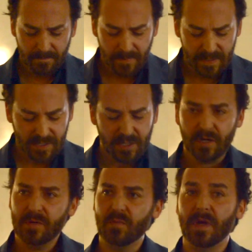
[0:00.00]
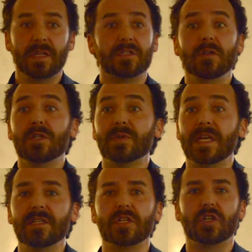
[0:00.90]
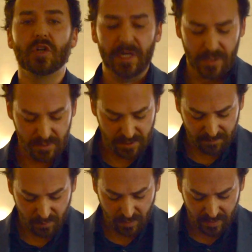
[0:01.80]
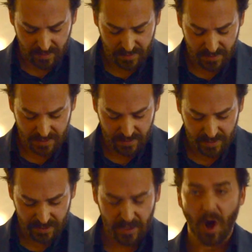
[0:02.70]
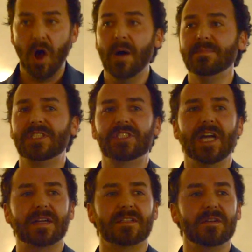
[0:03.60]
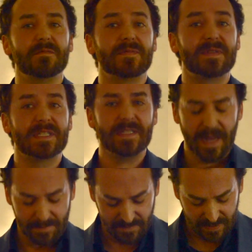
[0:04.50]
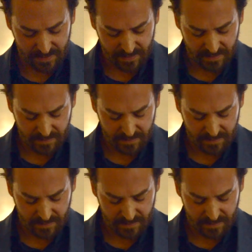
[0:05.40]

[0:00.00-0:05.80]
This is a good, as Lewis would say, this is a good use of words. It's an objective statement.